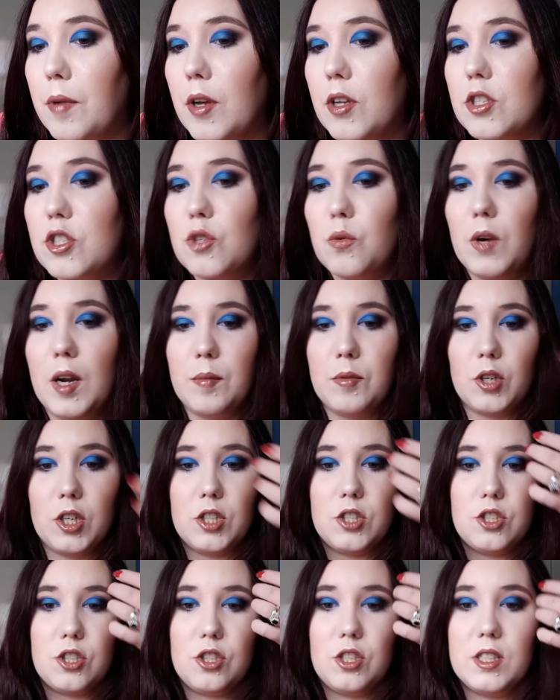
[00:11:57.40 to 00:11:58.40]
So what I'm going
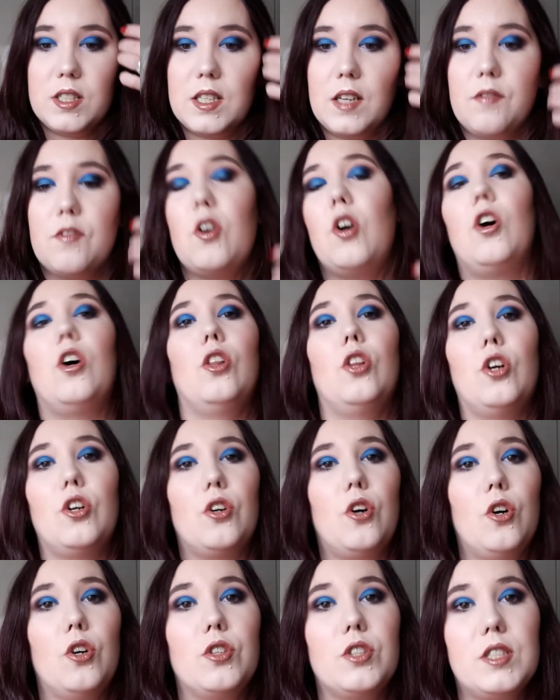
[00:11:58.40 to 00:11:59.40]
to do is, I've got a lot
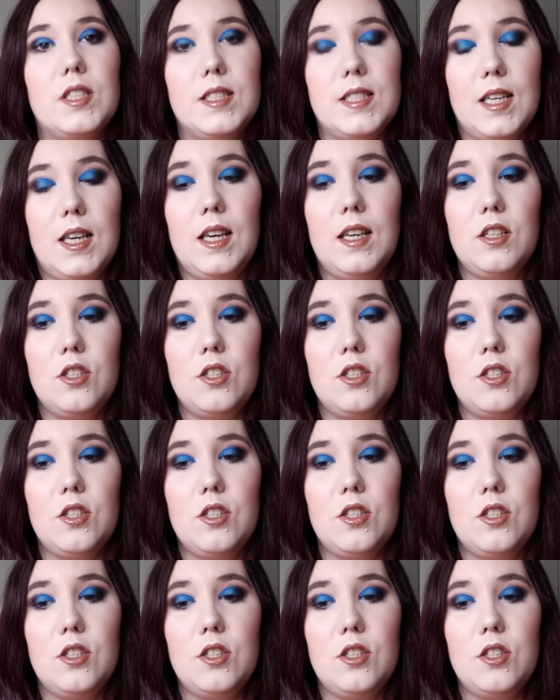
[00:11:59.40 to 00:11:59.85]
on today,